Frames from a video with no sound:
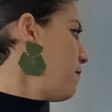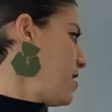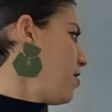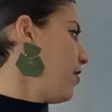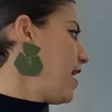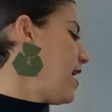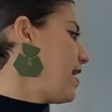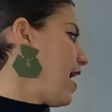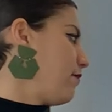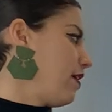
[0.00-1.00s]
the period,
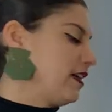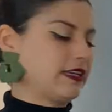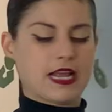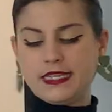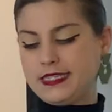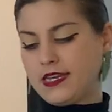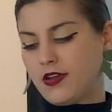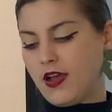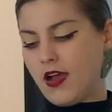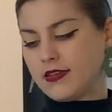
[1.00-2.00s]
and recognize and
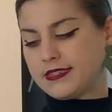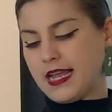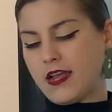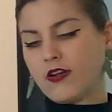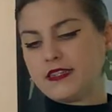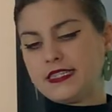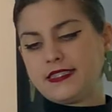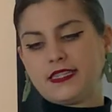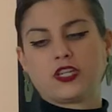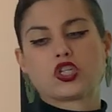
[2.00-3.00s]
cite
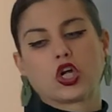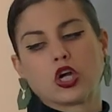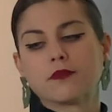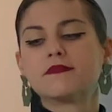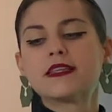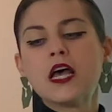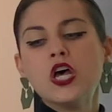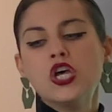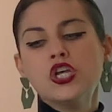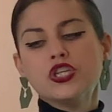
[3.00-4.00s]
artistic terms.
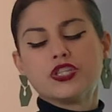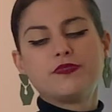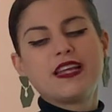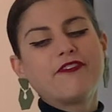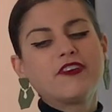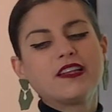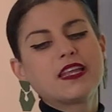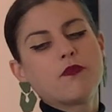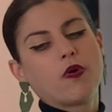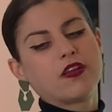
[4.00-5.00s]
So
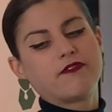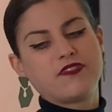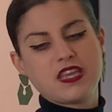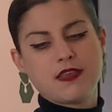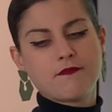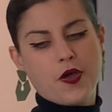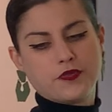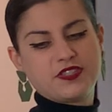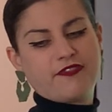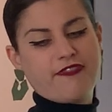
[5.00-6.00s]
definitely one of the
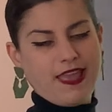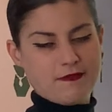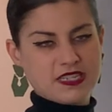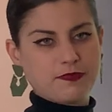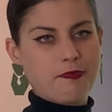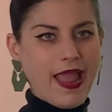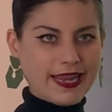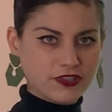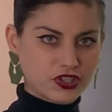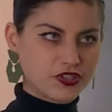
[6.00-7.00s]
most famous
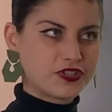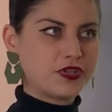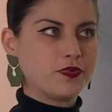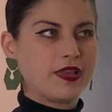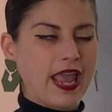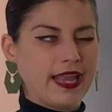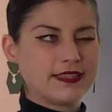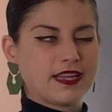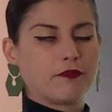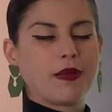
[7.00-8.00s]
painters who
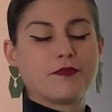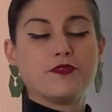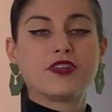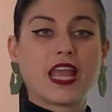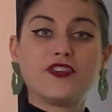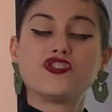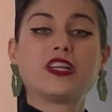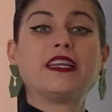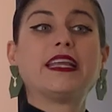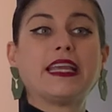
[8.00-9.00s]
gains a reputation
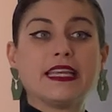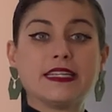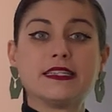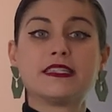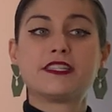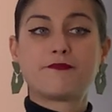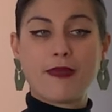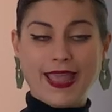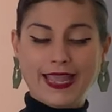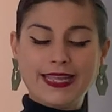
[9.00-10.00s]
in
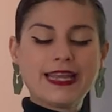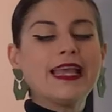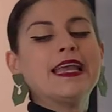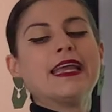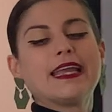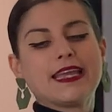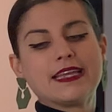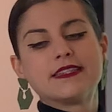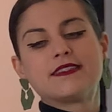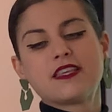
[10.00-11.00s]
Spain
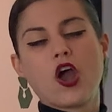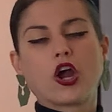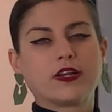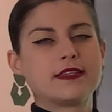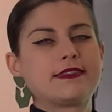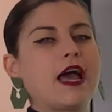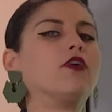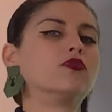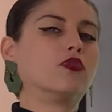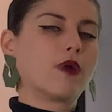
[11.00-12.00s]
is the artist
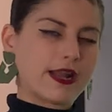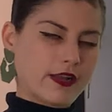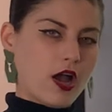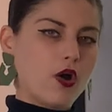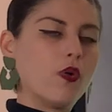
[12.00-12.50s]
El Greco.